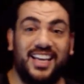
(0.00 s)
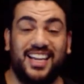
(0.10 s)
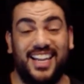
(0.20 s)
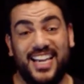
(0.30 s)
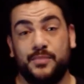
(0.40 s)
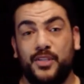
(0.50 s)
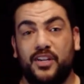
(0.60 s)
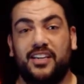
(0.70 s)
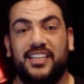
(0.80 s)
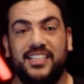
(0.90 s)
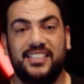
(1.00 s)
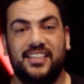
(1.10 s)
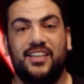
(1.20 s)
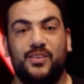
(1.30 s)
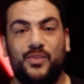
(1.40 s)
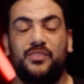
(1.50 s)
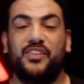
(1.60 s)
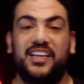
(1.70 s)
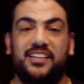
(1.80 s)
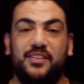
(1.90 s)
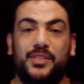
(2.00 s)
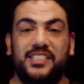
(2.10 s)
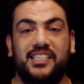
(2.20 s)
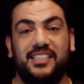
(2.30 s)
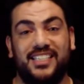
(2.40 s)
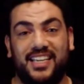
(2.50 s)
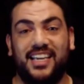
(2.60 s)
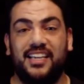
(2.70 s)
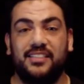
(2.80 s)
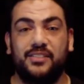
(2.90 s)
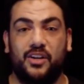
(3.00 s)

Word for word: Last but not least, we've created a machine dedicated to